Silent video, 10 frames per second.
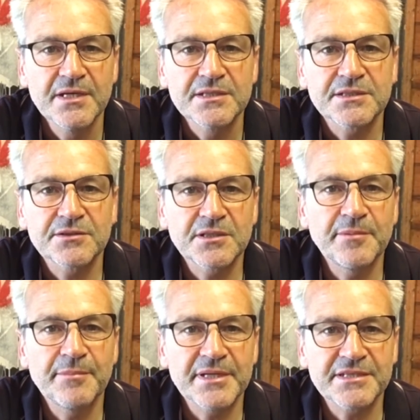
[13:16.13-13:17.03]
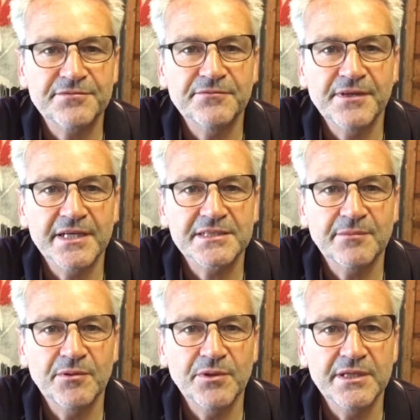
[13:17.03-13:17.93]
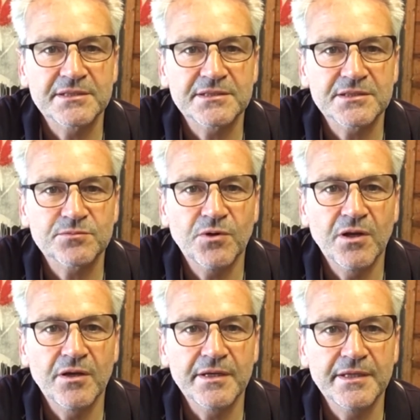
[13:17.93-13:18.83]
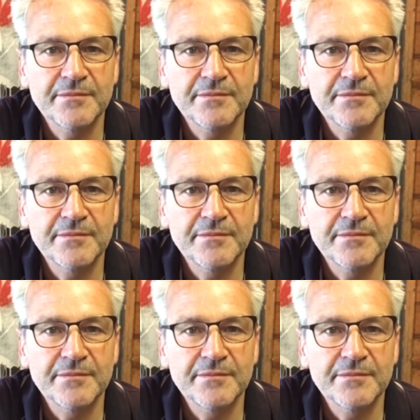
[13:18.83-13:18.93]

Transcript: So it's going to be a bit different for the next couple of weeks, just while I